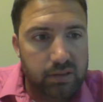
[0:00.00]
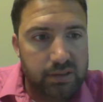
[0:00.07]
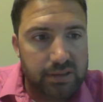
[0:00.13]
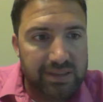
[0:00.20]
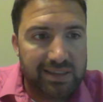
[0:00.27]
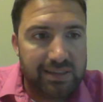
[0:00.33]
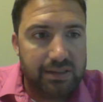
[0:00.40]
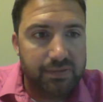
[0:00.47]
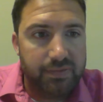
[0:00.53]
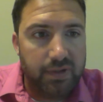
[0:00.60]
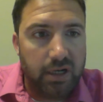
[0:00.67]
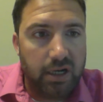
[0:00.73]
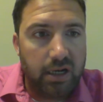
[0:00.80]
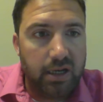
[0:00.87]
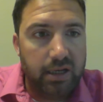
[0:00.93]
6 of the
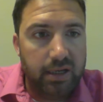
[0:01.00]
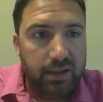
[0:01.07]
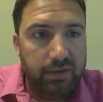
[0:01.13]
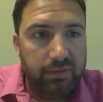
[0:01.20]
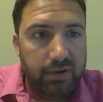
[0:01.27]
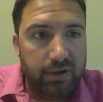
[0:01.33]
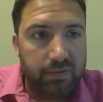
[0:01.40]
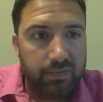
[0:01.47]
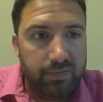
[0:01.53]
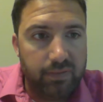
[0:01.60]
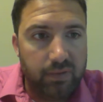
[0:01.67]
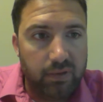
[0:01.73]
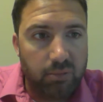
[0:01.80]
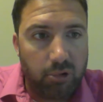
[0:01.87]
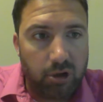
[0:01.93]
9, even if
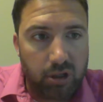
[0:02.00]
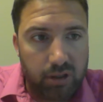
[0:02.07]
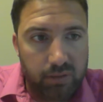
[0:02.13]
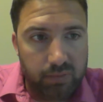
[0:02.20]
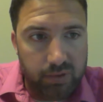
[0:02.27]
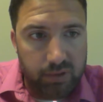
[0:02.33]
the market